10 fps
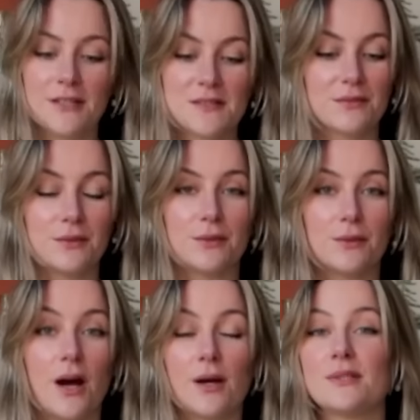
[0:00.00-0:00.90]
First of
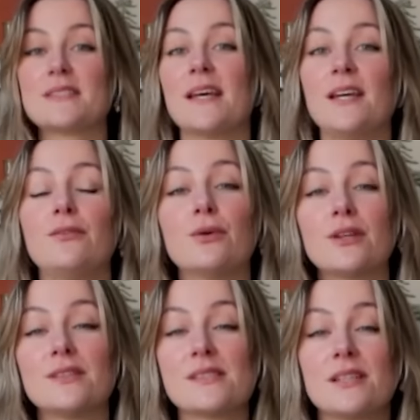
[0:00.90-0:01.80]
all, I would say if you're
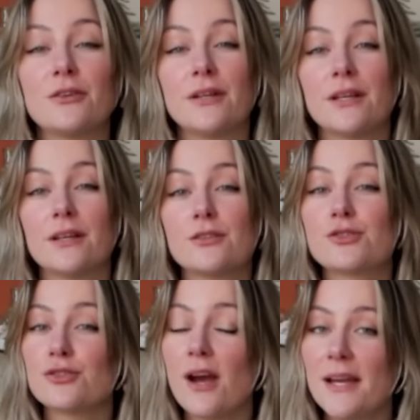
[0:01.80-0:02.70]
considering
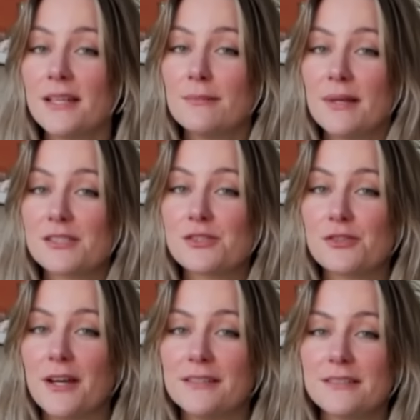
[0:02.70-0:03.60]
trying the mesh
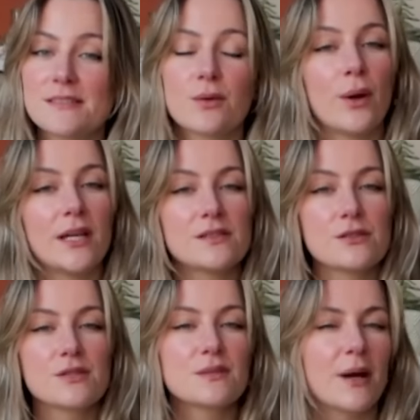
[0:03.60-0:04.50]
trend as a way to
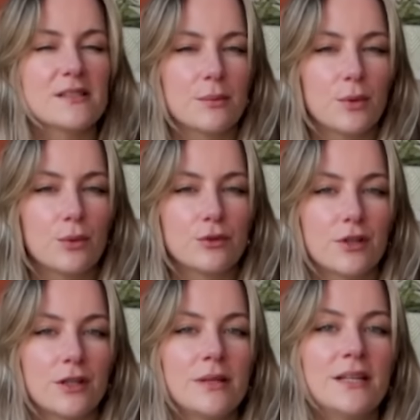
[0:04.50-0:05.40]
sort of spice up your
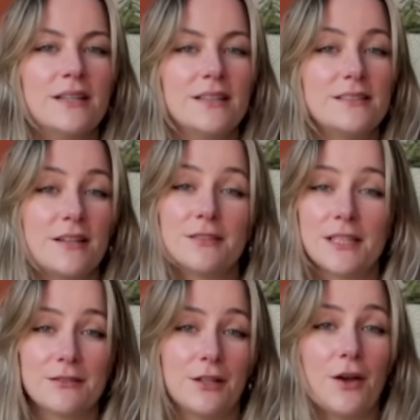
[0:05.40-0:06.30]
wardrobe,
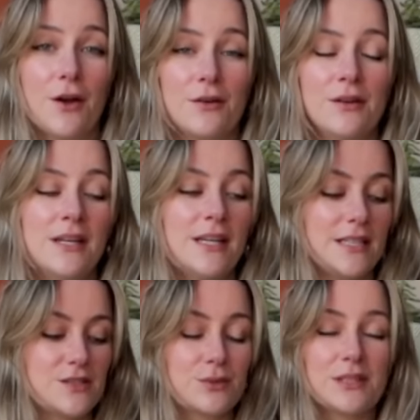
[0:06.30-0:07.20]
definitely give it a go.
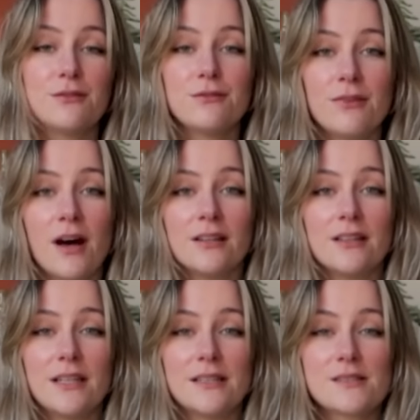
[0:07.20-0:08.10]
It's really
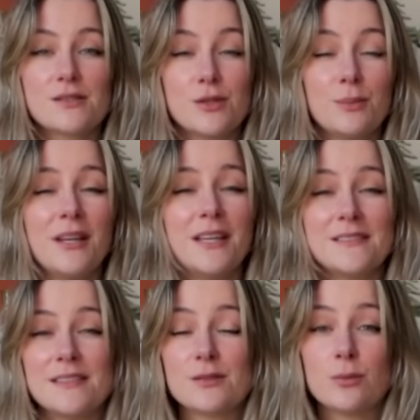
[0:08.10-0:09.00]
fun, it's super
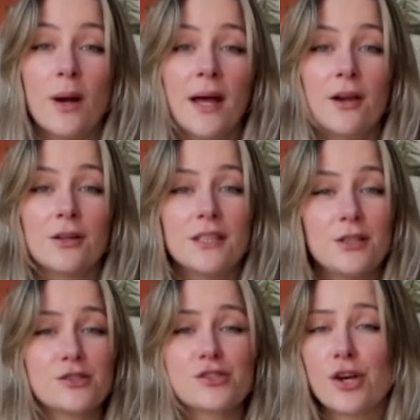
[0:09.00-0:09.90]
easy to wear, and
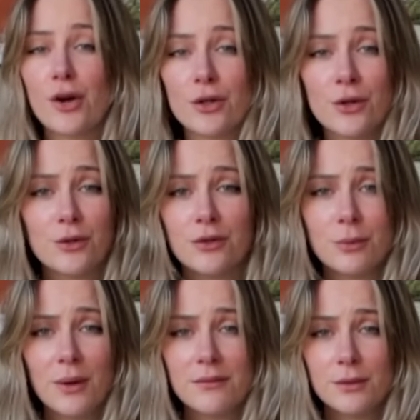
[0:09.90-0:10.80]
you just chuck it on
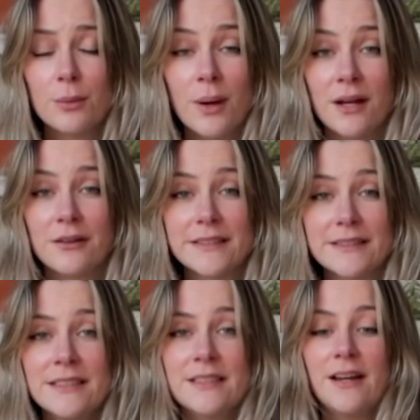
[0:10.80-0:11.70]
over whatever you're wearing.